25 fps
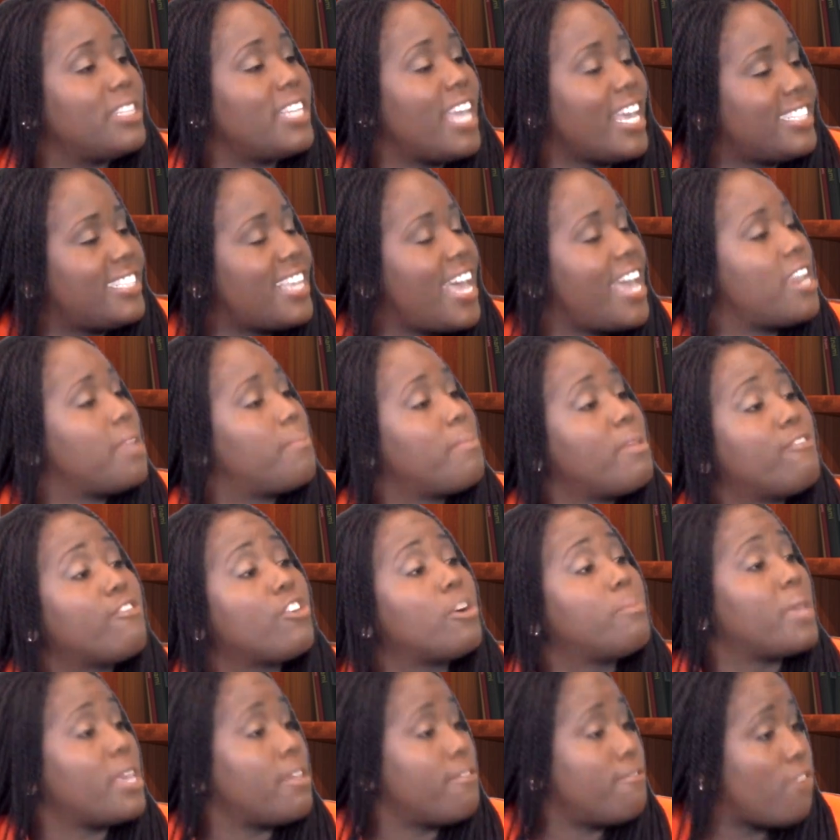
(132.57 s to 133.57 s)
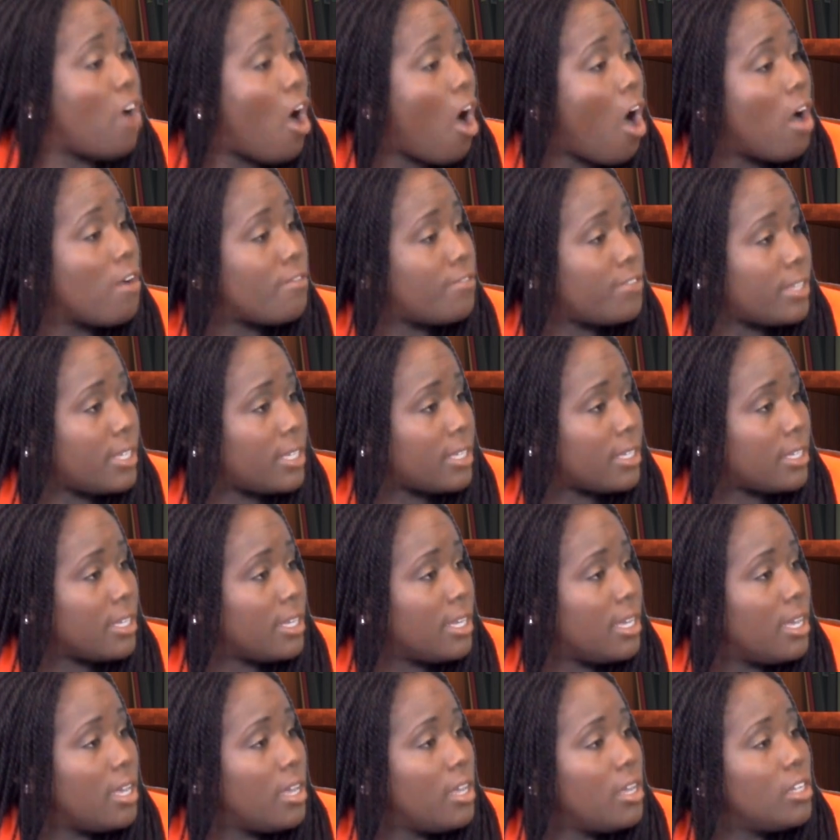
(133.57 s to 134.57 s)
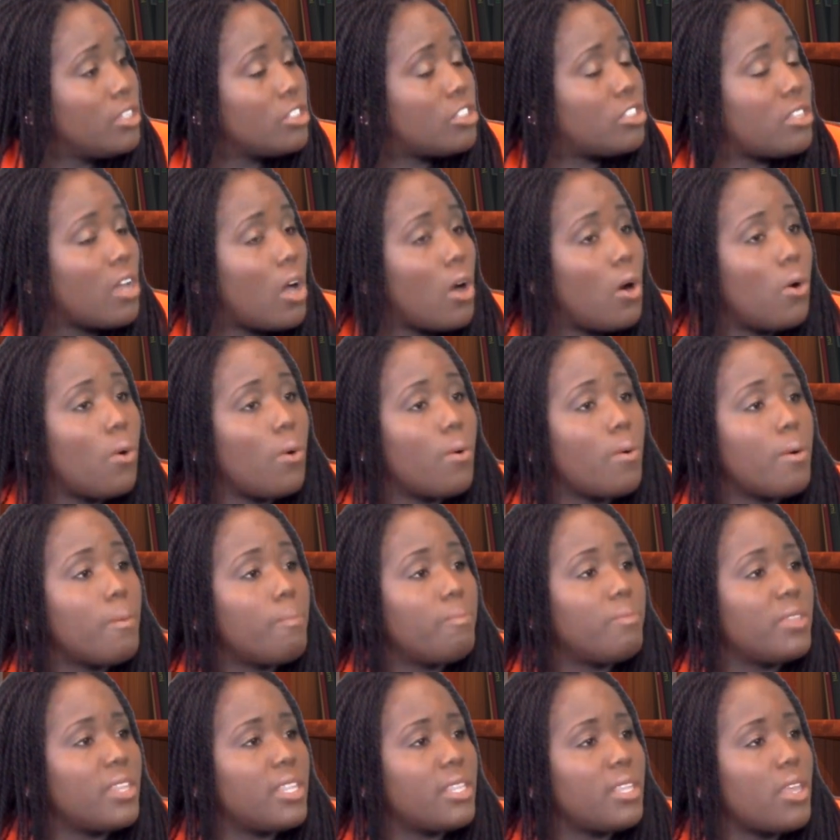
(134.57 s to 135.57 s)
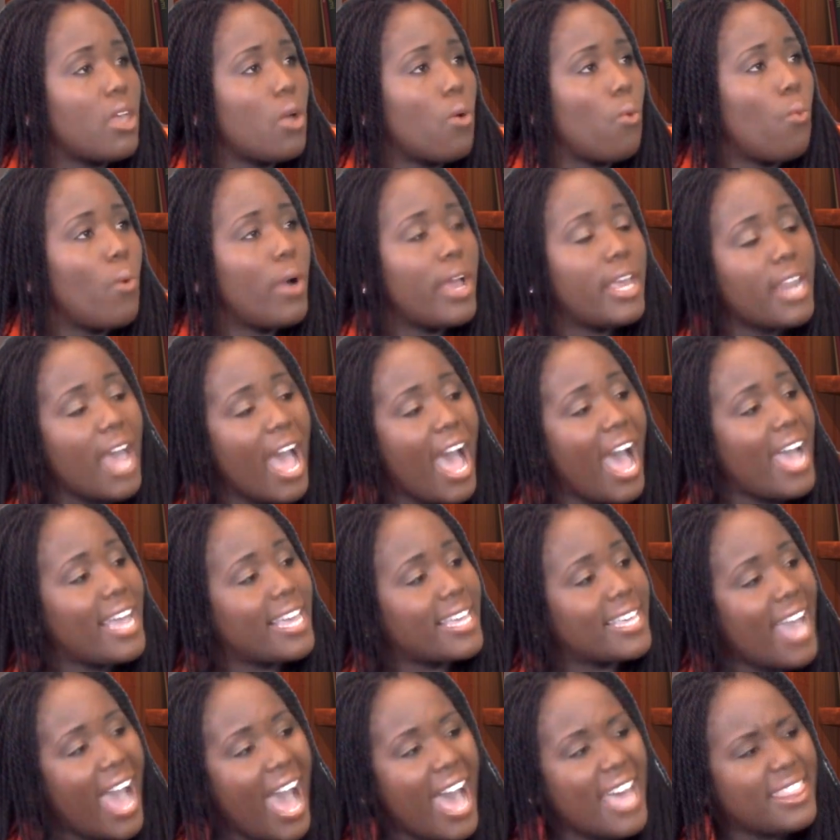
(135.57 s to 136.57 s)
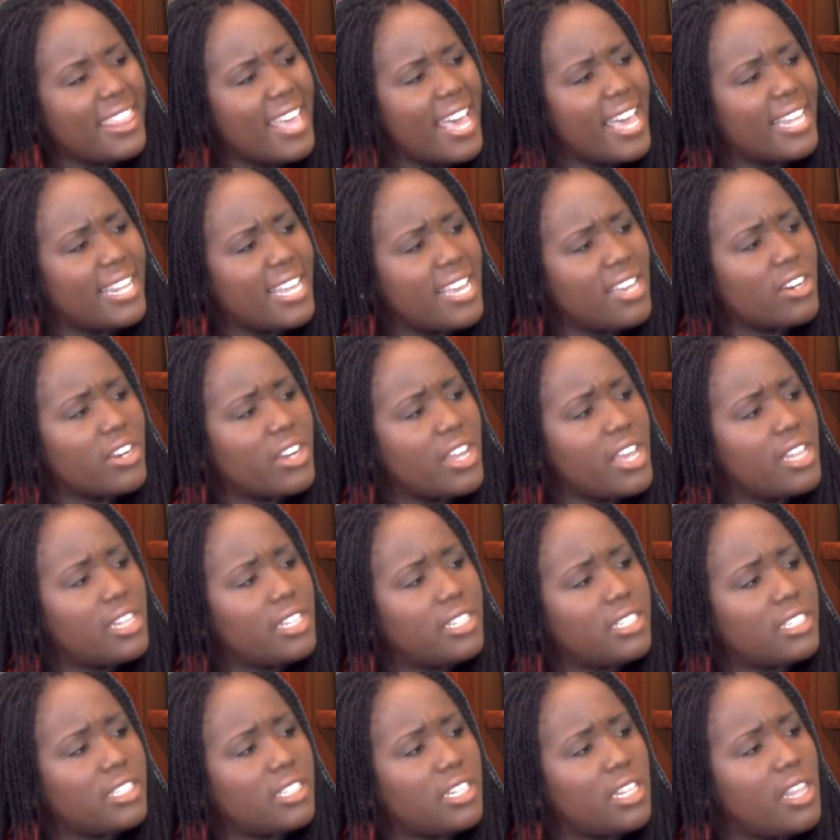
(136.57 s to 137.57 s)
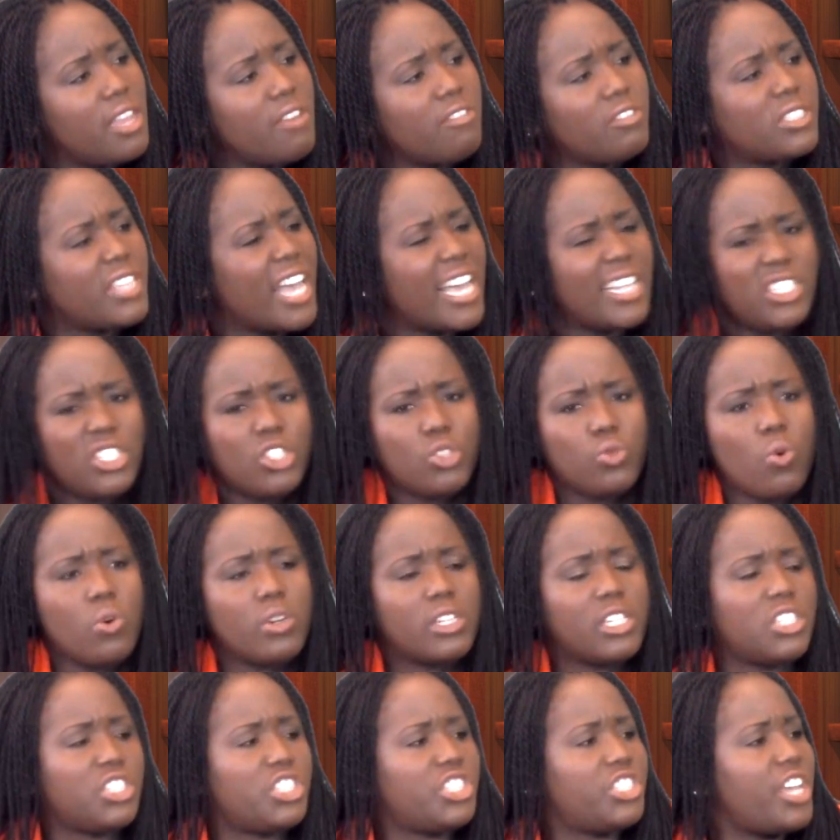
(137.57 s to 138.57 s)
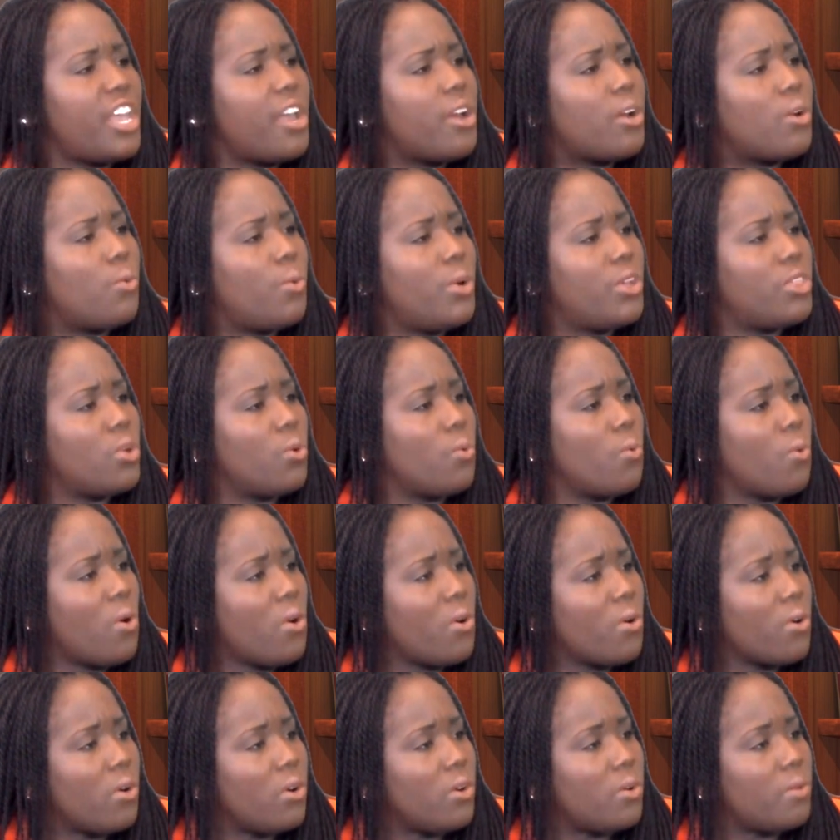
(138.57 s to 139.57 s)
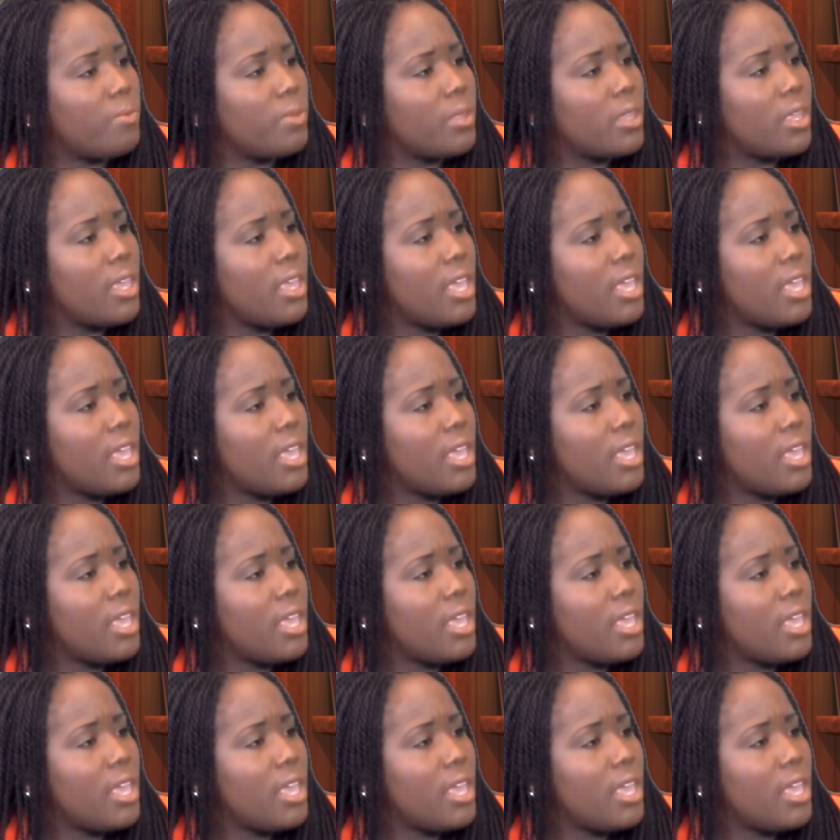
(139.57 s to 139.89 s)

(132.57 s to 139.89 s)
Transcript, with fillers: that tainted me from evolving. So when I got that inner healing and deliverance, I just wanted to share it with the world.